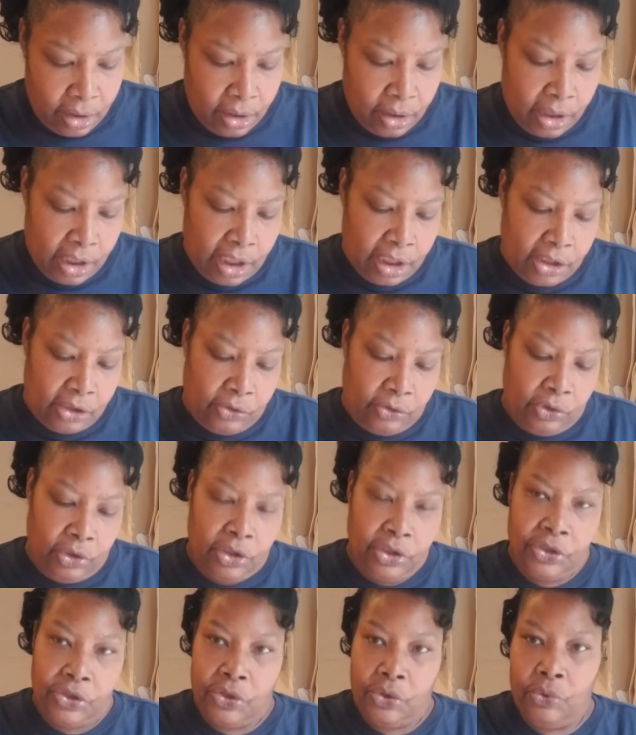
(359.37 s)
That don't look
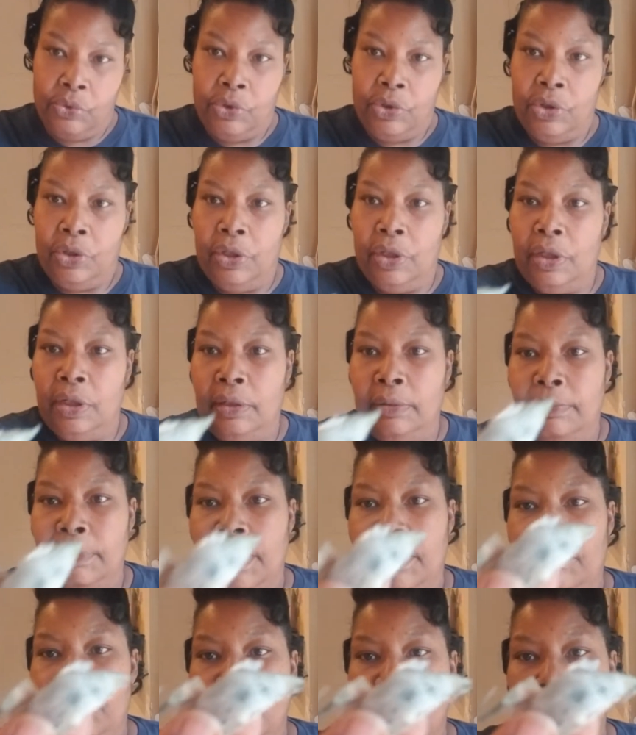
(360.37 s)
so good. I might
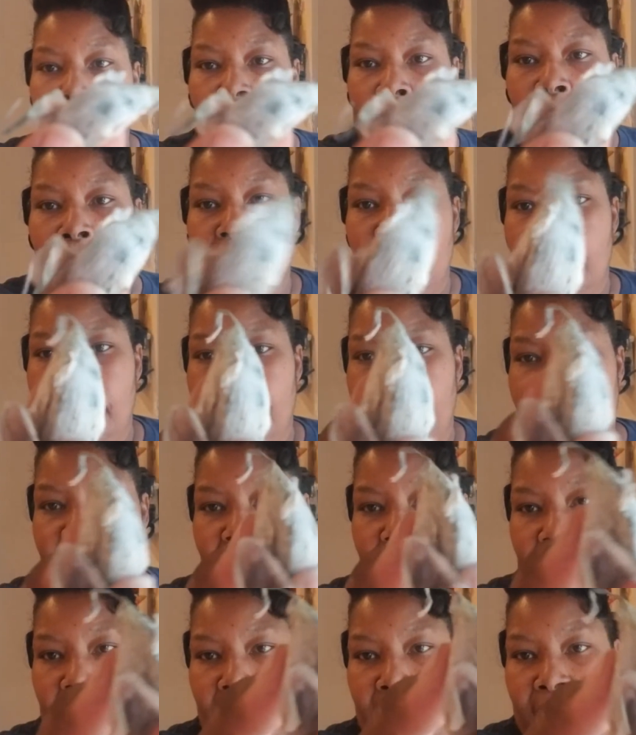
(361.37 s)
have to call them
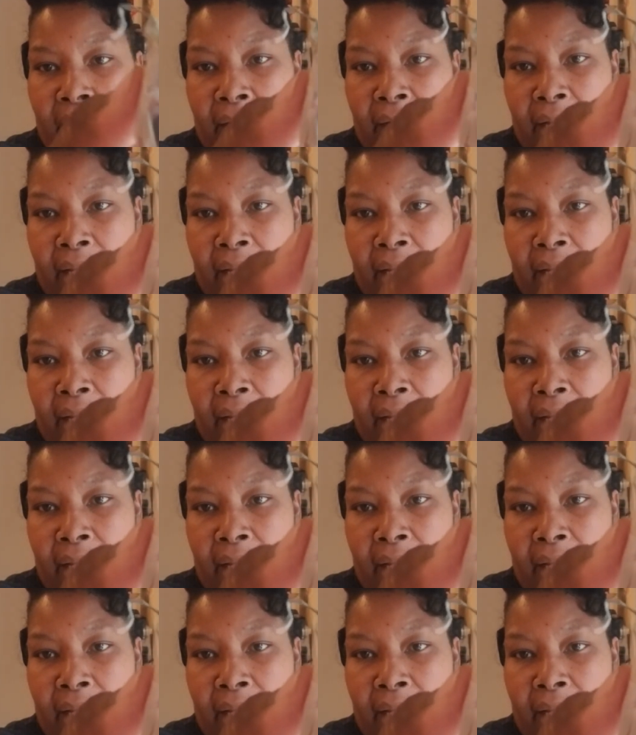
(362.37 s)
back and